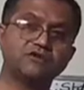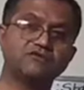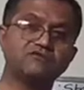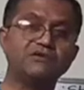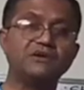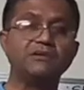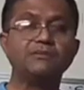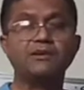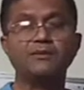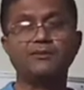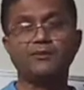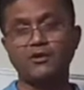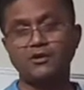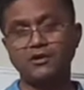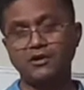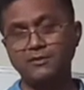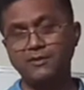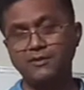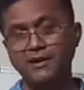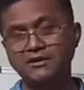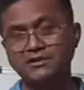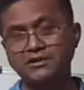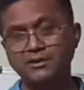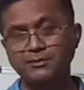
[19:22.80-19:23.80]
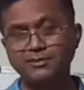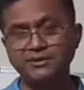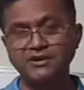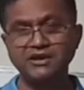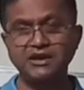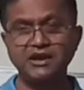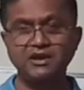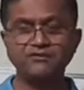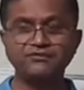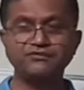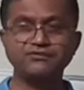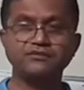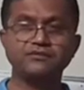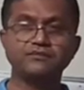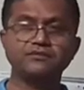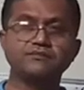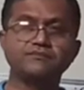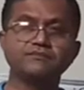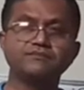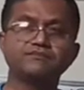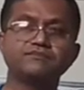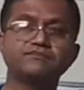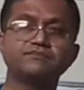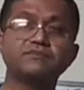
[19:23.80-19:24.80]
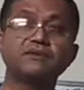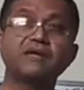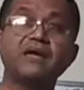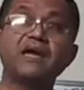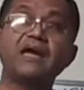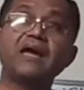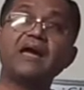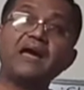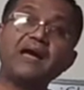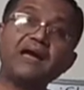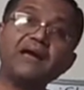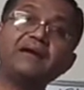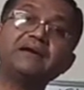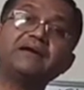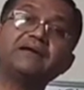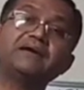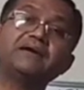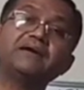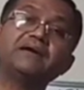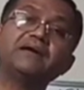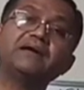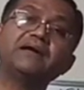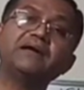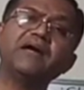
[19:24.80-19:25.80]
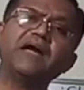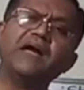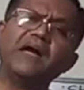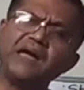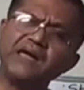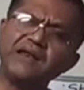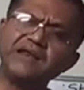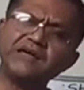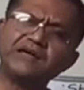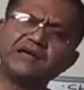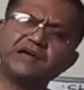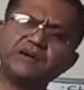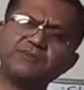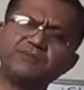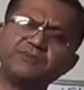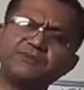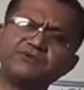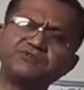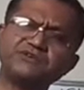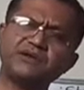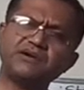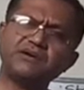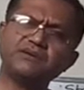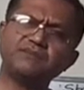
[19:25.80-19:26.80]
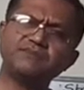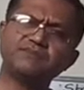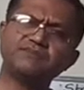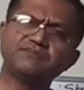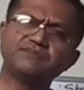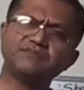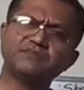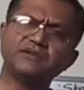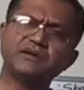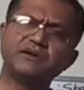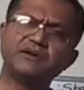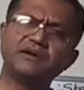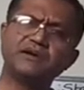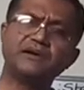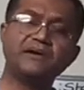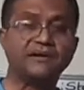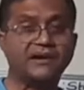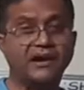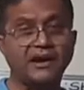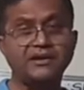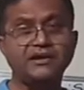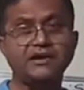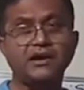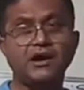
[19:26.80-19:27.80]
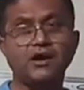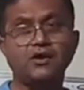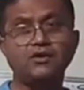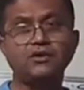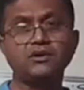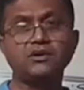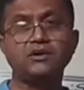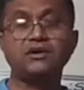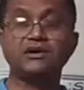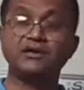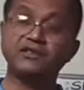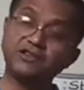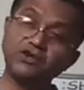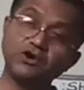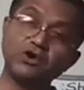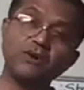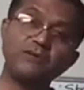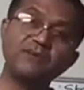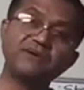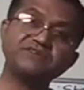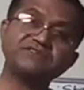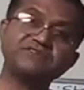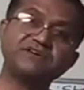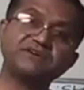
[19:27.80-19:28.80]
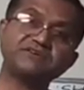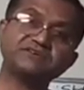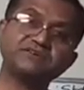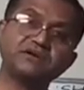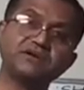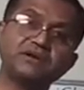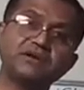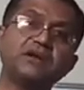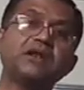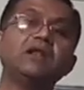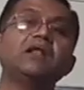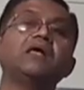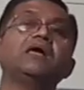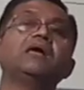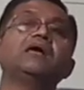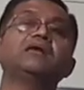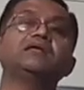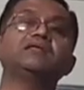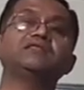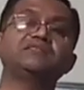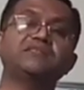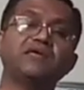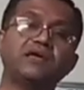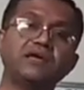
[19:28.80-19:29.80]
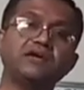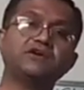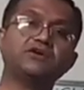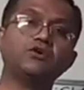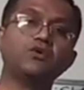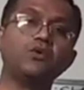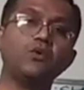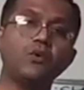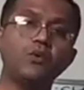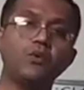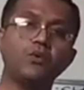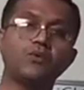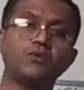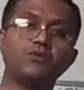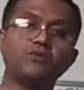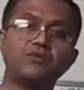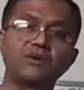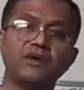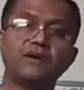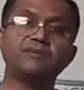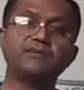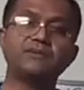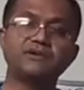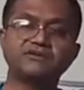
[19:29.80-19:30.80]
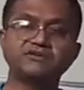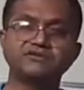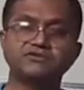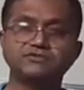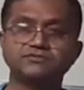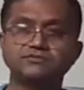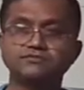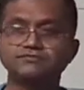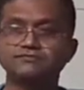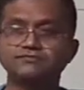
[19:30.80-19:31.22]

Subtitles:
will be followed by the PDF, and any confusion write down in the comment section. Thank you very much.